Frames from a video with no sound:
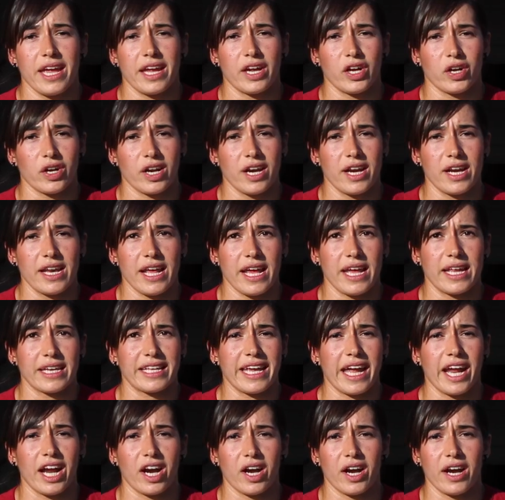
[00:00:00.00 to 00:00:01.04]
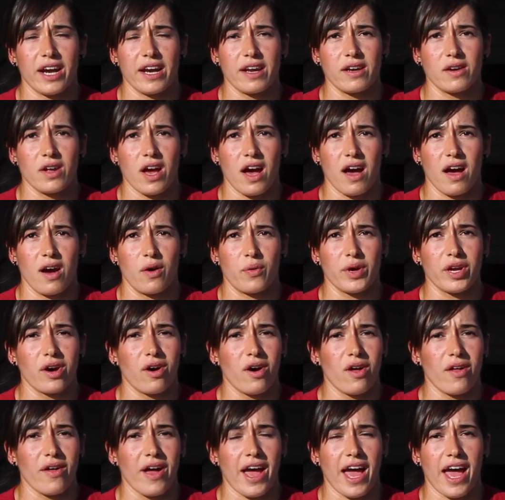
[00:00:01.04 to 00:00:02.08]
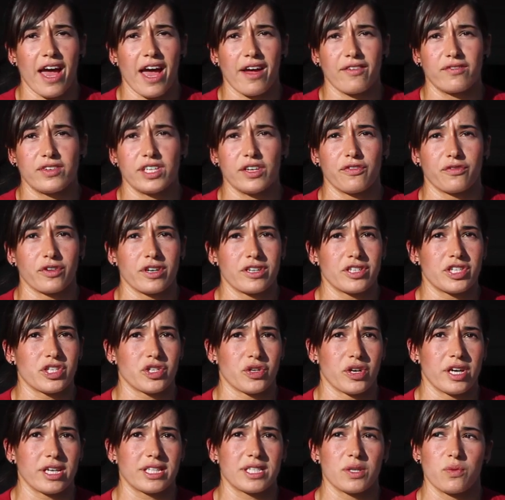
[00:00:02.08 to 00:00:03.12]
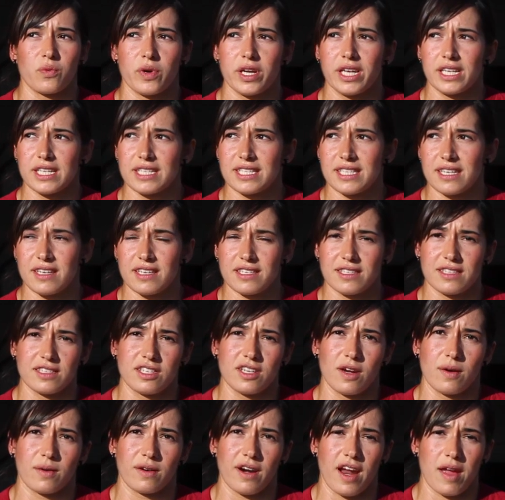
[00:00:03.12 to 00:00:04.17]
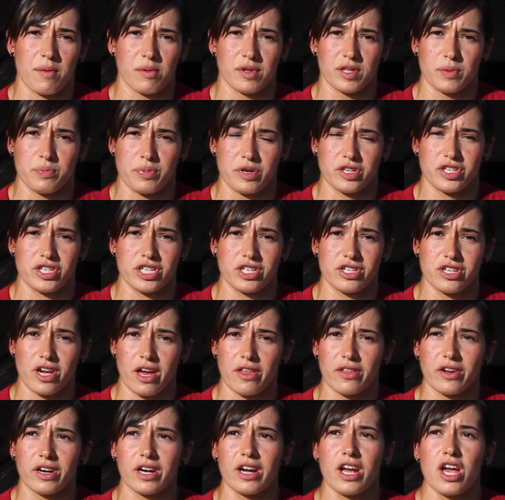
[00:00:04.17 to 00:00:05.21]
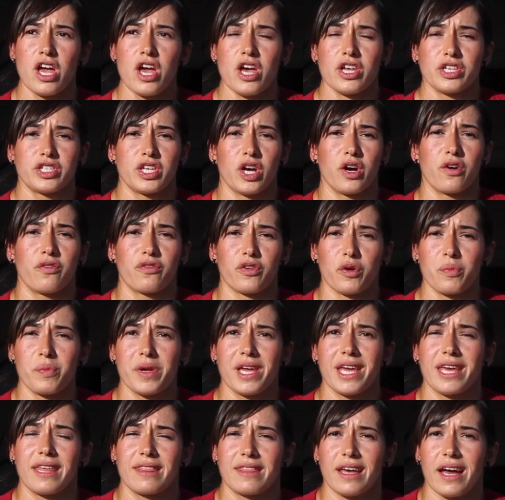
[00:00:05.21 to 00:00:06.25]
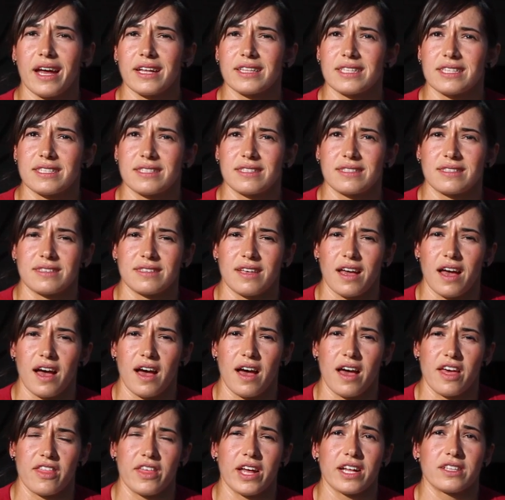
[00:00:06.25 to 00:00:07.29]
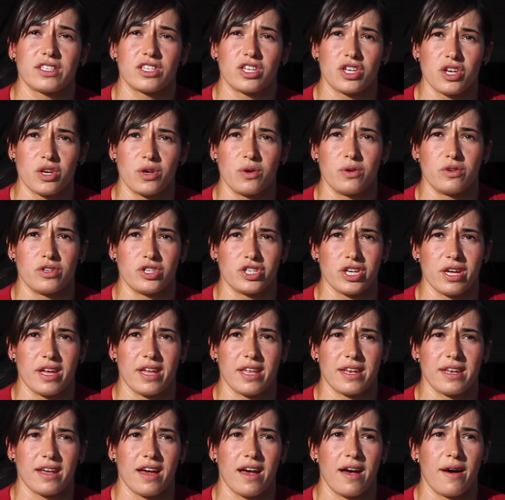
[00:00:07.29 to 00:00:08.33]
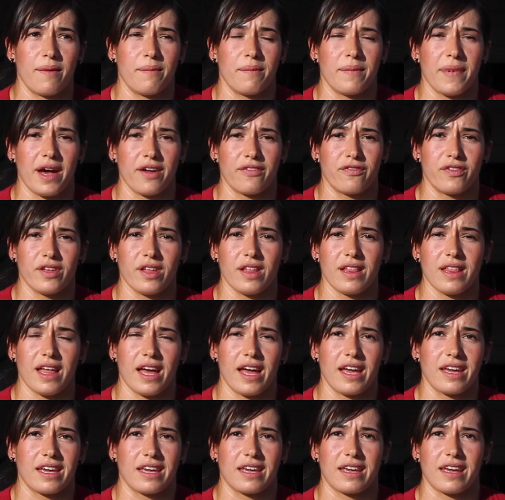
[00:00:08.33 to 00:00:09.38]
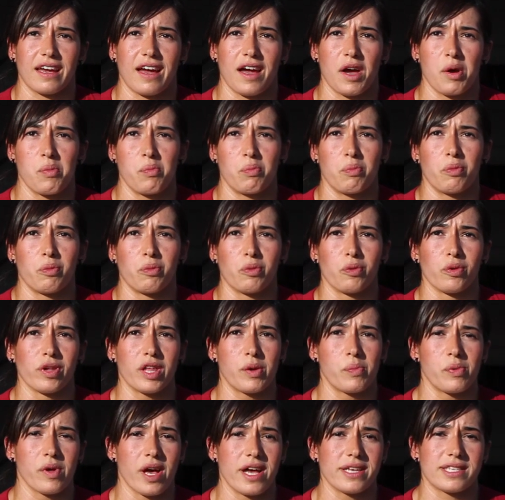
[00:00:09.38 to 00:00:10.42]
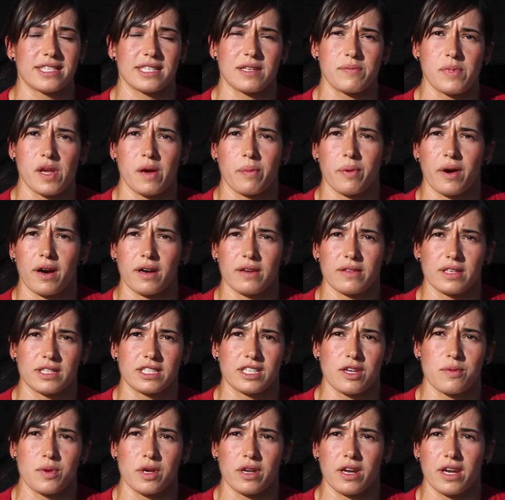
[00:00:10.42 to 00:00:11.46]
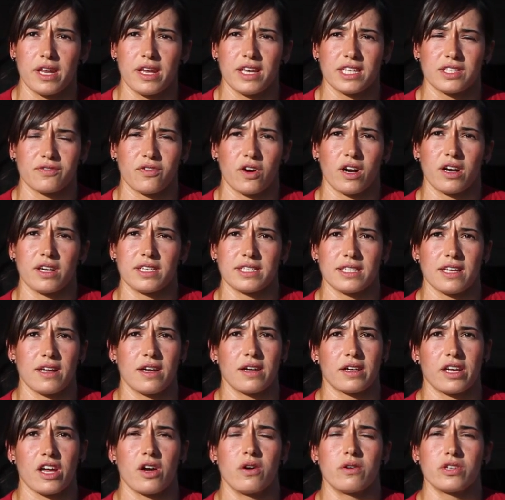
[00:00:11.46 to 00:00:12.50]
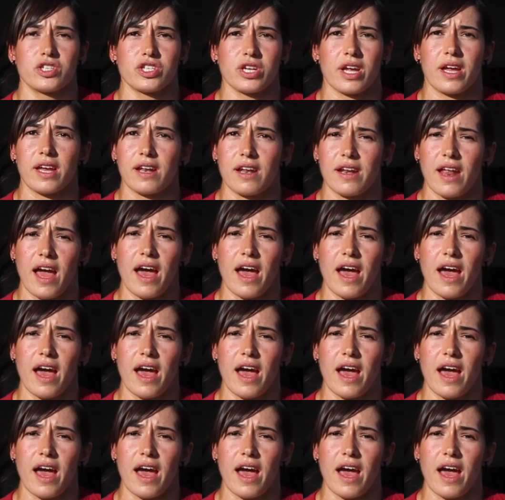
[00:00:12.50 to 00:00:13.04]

Ingrid, and Karen. We all have different strengths and weaknesses, and so we're able to push each other. So for me, that's huge, and I feel like I'm really blessed to be a part of this community as far as a coach and an